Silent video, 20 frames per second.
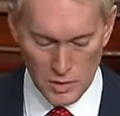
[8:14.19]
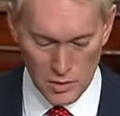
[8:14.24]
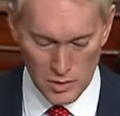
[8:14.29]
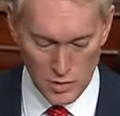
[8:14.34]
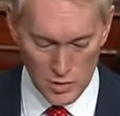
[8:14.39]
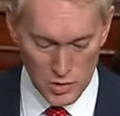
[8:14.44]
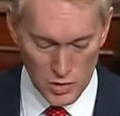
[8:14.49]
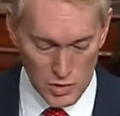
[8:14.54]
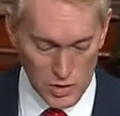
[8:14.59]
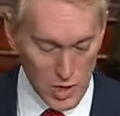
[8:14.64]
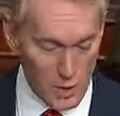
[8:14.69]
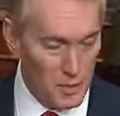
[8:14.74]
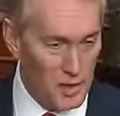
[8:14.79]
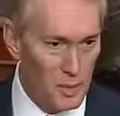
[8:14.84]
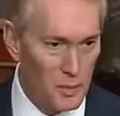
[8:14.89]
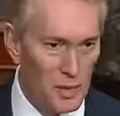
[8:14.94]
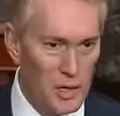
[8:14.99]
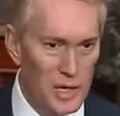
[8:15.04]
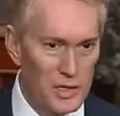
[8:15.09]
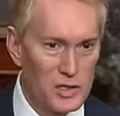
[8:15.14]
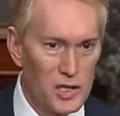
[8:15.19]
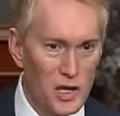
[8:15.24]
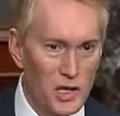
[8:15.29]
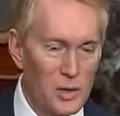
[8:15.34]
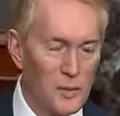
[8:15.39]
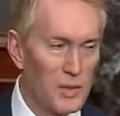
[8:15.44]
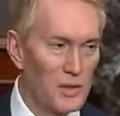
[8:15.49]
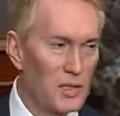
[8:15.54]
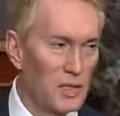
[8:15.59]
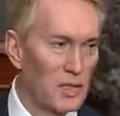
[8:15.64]
So some of them are not talking
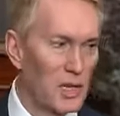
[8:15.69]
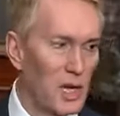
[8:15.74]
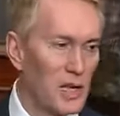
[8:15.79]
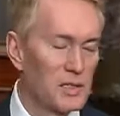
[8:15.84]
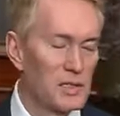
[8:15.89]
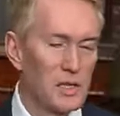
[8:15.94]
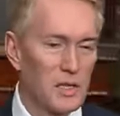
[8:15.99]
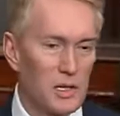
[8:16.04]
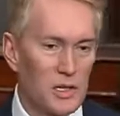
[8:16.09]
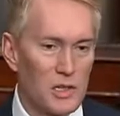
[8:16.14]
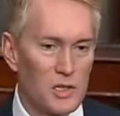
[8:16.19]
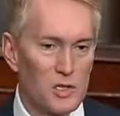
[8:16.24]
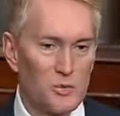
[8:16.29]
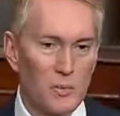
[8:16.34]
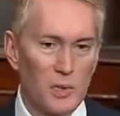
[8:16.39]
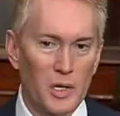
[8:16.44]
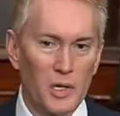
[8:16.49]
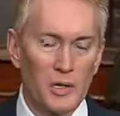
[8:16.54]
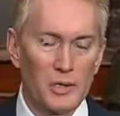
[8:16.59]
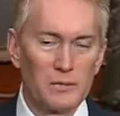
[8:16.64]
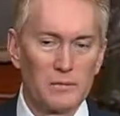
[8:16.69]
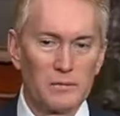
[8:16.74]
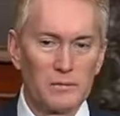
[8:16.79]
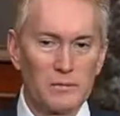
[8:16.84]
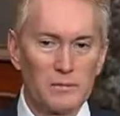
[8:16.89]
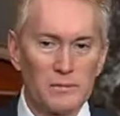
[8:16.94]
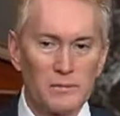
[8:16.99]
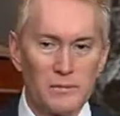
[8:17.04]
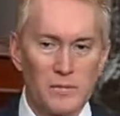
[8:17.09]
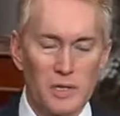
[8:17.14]
about the content of this bill.
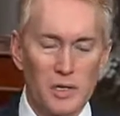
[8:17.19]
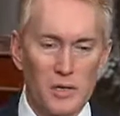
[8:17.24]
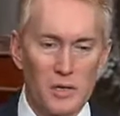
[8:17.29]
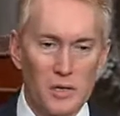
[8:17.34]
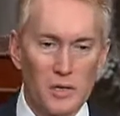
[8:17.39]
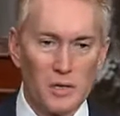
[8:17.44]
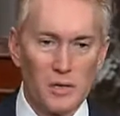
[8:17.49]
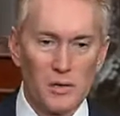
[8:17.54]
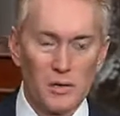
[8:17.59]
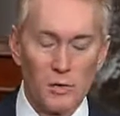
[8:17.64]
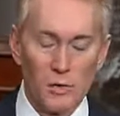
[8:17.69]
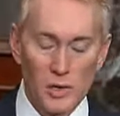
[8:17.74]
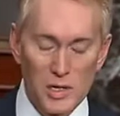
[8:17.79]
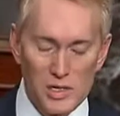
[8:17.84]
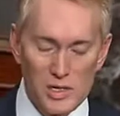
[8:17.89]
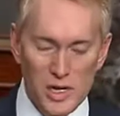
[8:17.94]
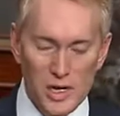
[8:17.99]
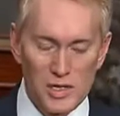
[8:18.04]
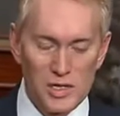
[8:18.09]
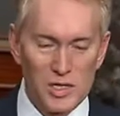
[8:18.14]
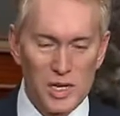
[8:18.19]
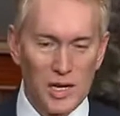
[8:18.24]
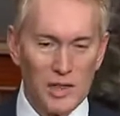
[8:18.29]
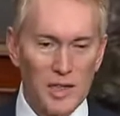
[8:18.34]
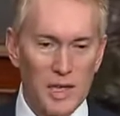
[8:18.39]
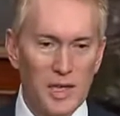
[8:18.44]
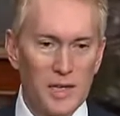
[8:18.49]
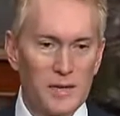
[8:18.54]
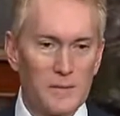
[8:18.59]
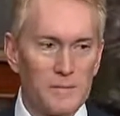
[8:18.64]
The reason I say
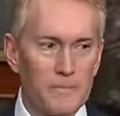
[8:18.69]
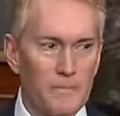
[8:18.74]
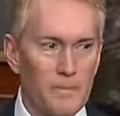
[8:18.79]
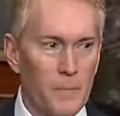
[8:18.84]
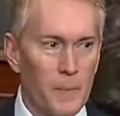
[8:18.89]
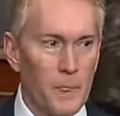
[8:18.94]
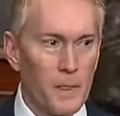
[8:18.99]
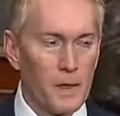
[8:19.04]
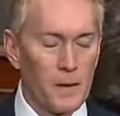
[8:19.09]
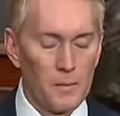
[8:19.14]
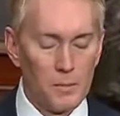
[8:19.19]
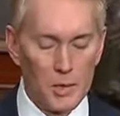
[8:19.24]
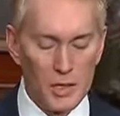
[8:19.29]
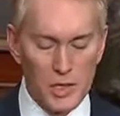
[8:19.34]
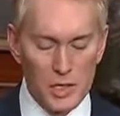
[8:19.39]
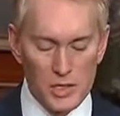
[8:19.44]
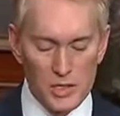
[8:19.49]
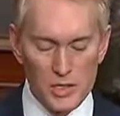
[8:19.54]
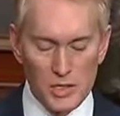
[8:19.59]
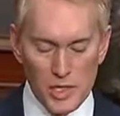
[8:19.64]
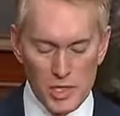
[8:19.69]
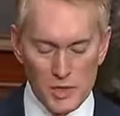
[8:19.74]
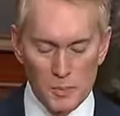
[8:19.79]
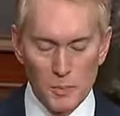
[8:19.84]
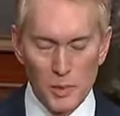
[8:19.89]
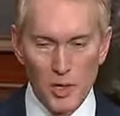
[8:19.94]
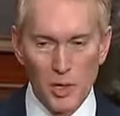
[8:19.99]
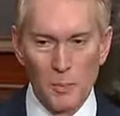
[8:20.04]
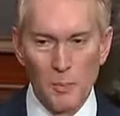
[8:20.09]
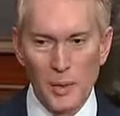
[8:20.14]
that, because this
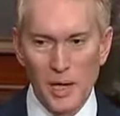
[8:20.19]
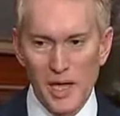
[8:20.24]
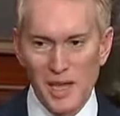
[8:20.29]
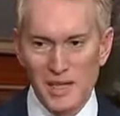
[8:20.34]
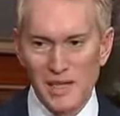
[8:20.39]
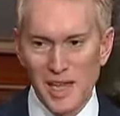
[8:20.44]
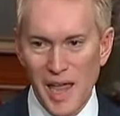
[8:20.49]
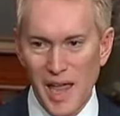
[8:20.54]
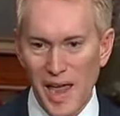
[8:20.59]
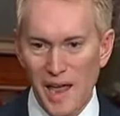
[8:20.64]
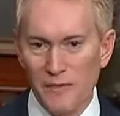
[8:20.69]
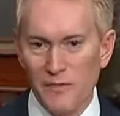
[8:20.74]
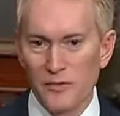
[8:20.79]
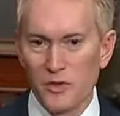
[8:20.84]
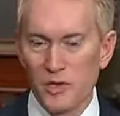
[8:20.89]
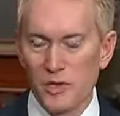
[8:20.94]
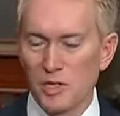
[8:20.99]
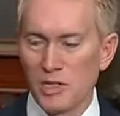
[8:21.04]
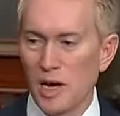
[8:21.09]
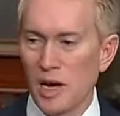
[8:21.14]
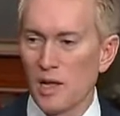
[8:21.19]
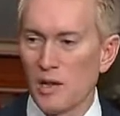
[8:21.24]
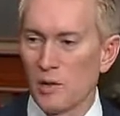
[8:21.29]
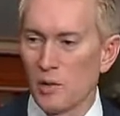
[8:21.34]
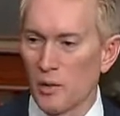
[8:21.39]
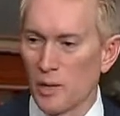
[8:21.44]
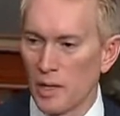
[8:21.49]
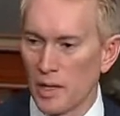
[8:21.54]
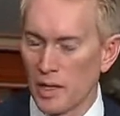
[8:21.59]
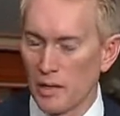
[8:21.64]
bill pays half the
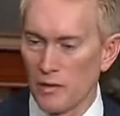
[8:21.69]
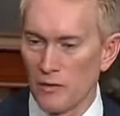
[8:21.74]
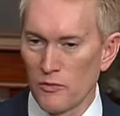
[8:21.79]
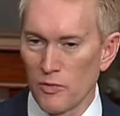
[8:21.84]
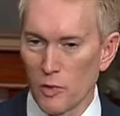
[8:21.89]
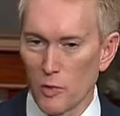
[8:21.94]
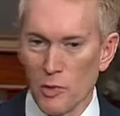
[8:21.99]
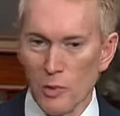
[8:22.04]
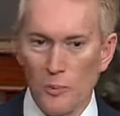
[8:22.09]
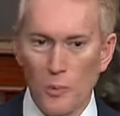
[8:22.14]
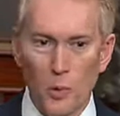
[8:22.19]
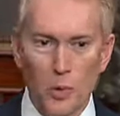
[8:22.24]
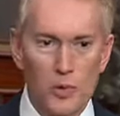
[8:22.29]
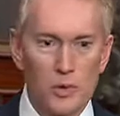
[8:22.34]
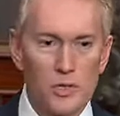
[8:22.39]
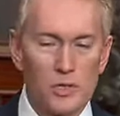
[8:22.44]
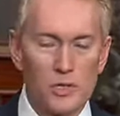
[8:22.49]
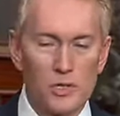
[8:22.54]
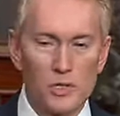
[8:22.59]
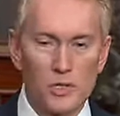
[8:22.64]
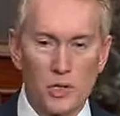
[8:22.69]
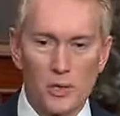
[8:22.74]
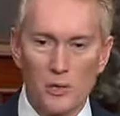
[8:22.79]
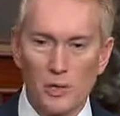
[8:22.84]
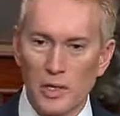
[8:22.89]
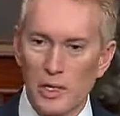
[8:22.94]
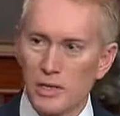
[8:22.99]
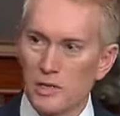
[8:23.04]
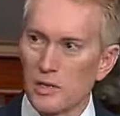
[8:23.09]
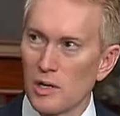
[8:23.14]
salary for reporters and
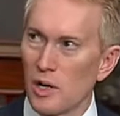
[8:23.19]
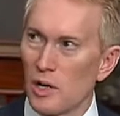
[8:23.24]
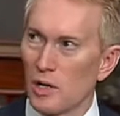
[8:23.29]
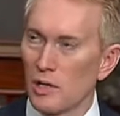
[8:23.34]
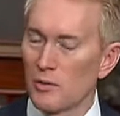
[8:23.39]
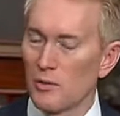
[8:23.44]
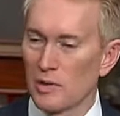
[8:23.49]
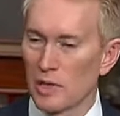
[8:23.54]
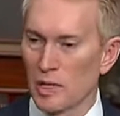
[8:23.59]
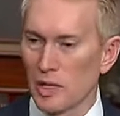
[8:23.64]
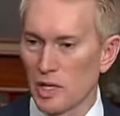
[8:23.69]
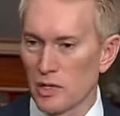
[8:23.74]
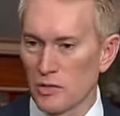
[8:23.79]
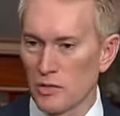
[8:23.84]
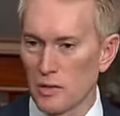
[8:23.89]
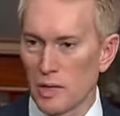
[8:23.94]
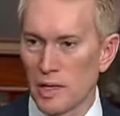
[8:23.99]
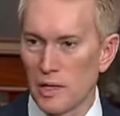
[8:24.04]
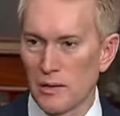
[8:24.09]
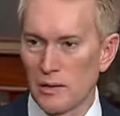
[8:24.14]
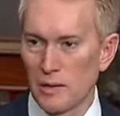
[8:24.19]
journalists all over the country.